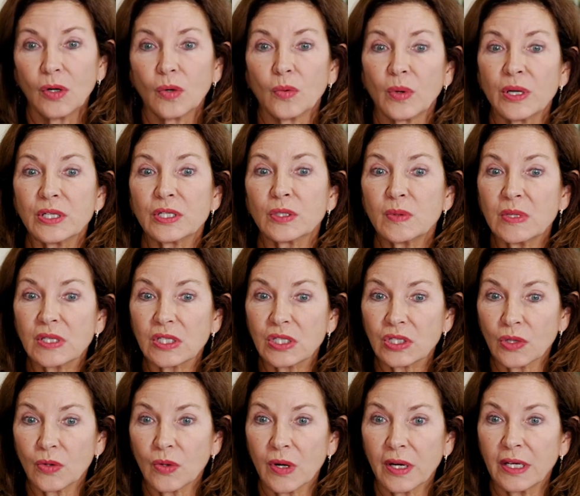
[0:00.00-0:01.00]
Once we
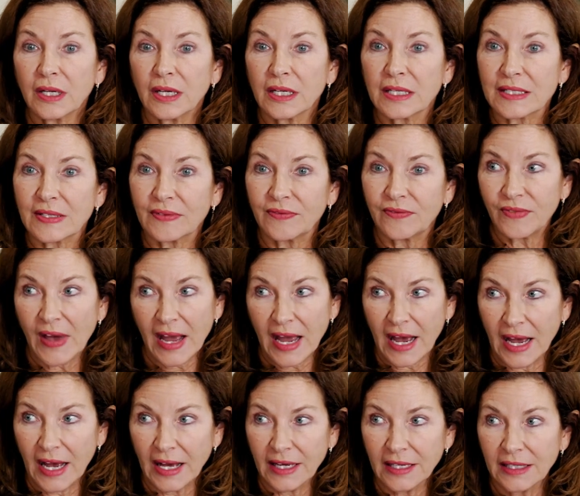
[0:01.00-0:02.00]
store it as
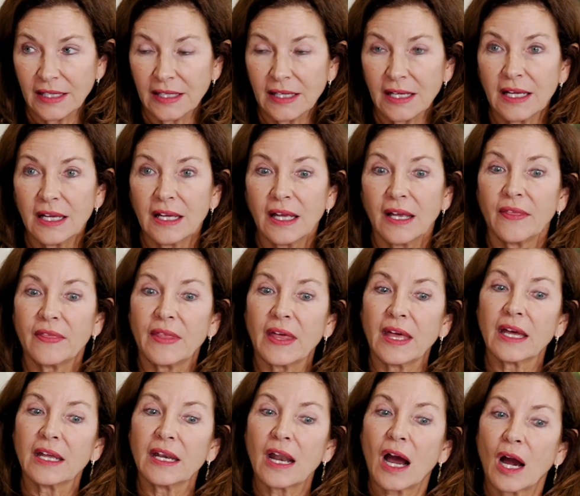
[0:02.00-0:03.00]
fat,
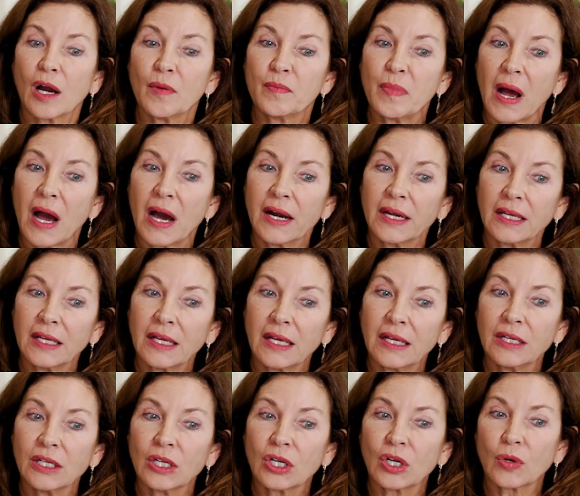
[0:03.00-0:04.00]
then our
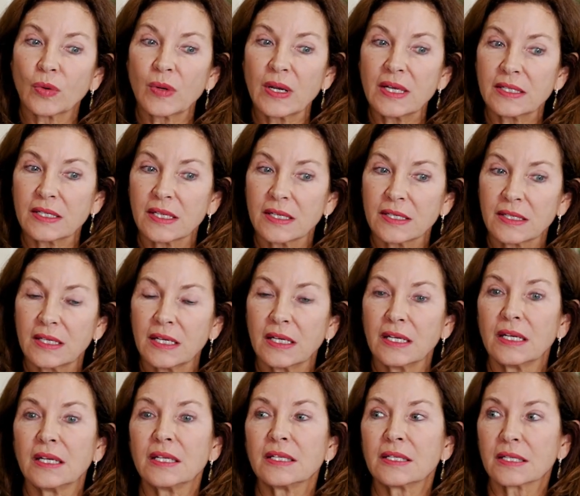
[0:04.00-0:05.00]
body increases the
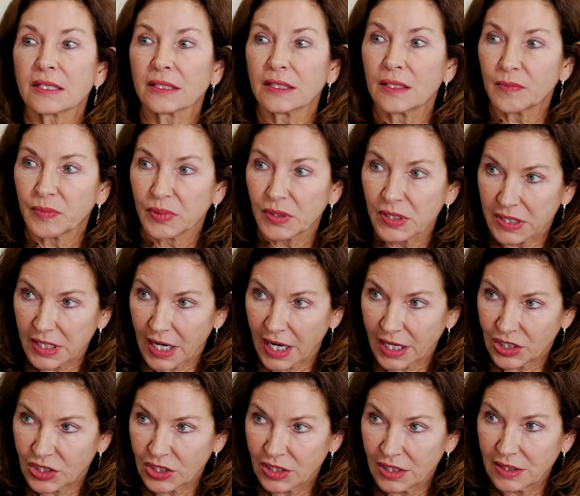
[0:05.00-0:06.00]
insulin
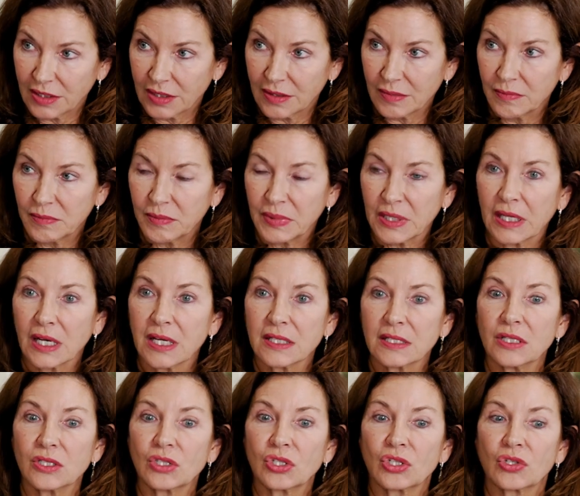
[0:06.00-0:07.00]
production
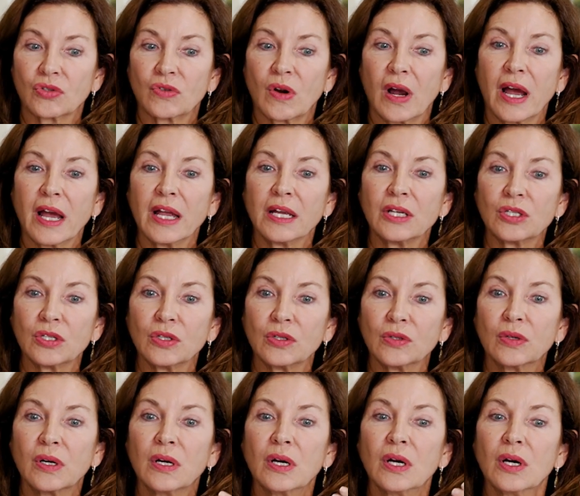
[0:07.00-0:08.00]
because it's trying
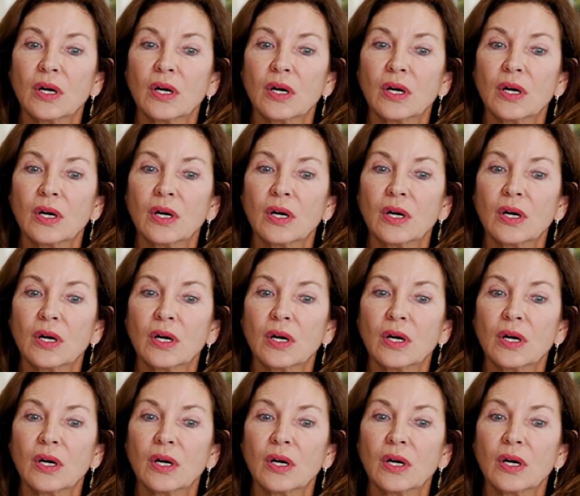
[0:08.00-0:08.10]
to